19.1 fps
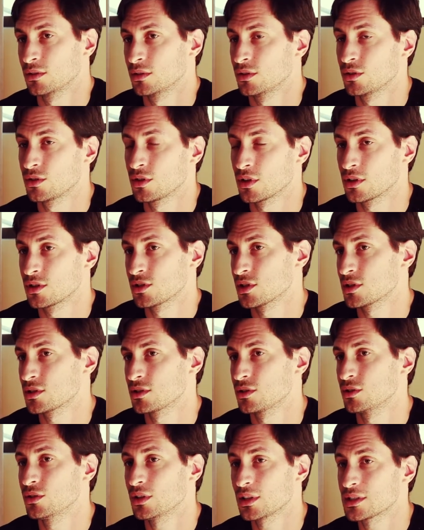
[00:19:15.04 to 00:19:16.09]
you gotta
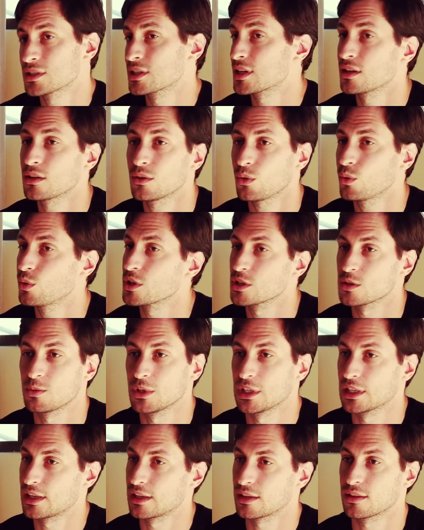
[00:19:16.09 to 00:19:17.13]
just, it's gonna always
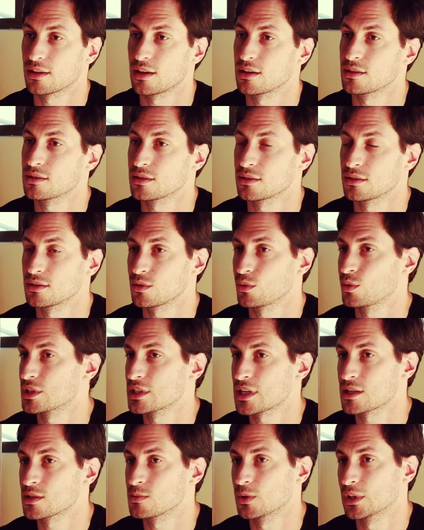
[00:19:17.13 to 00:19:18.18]
be like that, and it always
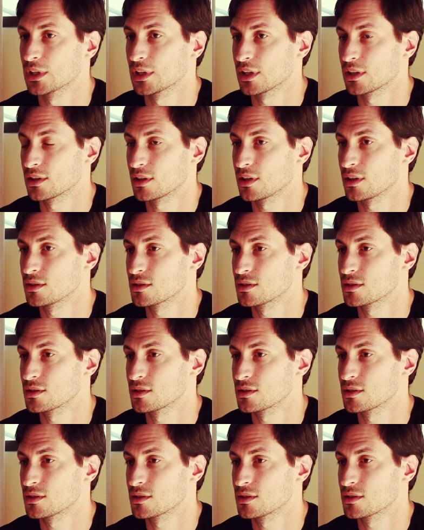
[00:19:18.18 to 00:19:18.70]
has been yeah. like that.